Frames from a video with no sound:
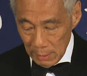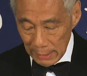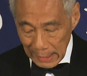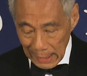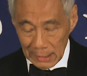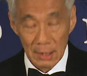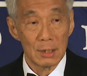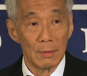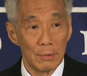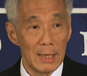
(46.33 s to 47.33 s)

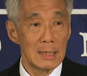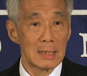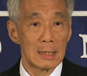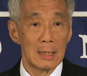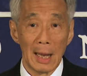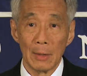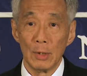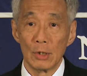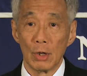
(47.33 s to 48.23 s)
regardless of race, language,